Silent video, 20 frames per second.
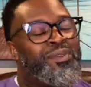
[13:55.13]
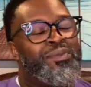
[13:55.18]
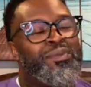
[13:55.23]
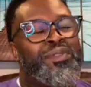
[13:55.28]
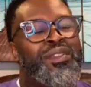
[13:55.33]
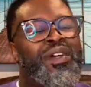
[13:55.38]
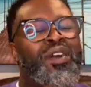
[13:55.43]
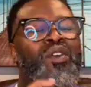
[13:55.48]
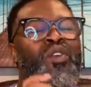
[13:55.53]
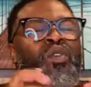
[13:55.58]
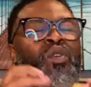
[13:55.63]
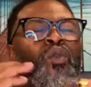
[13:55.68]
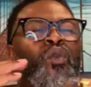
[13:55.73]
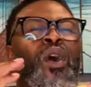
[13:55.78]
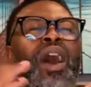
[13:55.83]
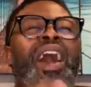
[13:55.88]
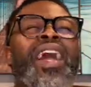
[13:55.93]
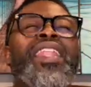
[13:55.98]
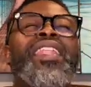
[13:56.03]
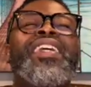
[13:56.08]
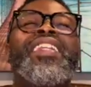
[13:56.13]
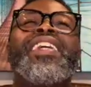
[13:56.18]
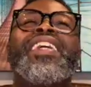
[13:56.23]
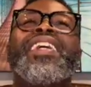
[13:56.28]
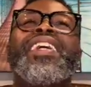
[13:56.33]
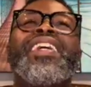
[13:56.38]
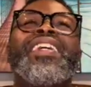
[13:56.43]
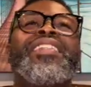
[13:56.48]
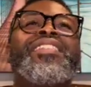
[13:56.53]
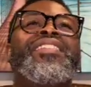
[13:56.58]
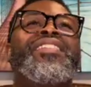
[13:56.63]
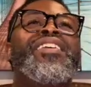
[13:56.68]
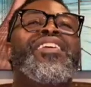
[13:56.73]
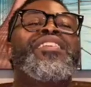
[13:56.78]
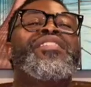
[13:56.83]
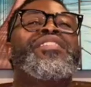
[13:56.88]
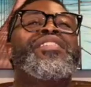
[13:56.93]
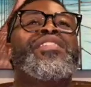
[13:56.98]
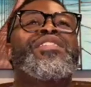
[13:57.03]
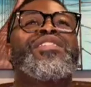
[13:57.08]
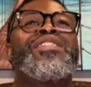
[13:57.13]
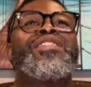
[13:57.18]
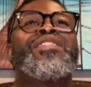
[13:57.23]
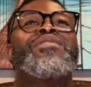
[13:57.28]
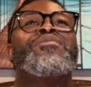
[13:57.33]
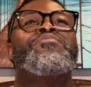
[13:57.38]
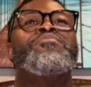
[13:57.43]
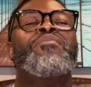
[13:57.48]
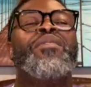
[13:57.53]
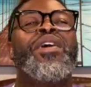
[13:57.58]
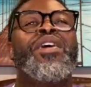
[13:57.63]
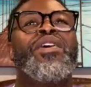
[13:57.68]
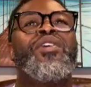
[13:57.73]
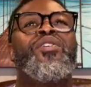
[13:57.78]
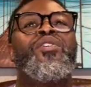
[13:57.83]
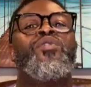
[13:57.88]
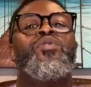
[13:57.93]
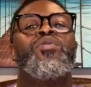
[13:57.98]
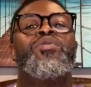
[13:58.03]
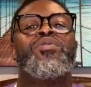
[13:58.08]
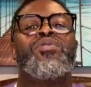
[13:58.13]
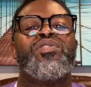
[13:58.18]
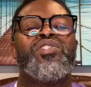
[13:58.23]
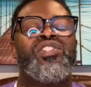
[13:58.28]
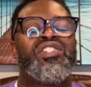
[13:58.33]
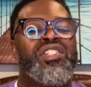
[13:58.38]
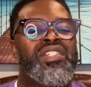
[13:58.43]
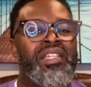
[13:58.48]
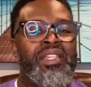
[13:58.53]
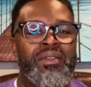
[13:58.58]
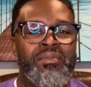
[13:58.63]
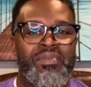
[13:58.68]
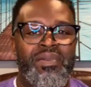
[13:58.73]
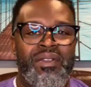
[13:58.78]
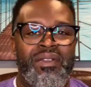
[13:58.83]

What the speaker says: The quality, it doesn't smell cheap.